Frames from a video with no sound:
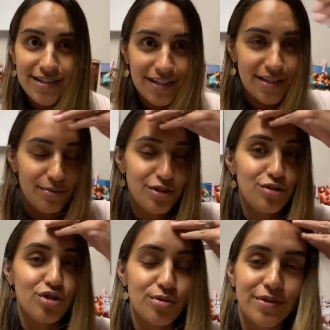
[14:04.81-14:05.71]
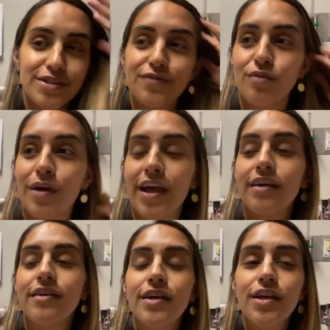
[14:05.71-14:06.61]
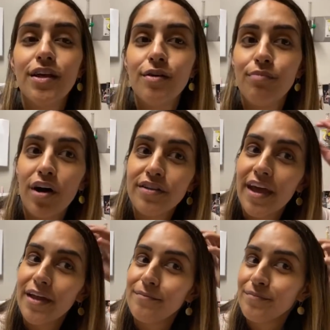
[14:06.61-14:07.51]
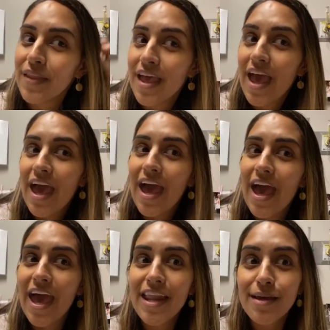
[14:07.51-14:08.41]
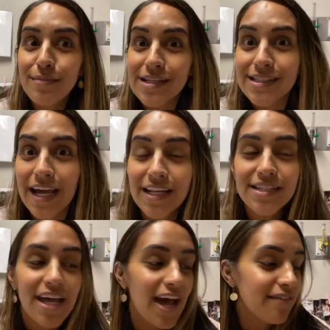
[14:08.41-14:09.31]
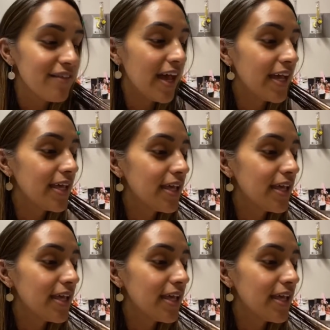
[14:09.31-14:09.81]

They sent me two turbans for my bald head. And I'm excited to have like,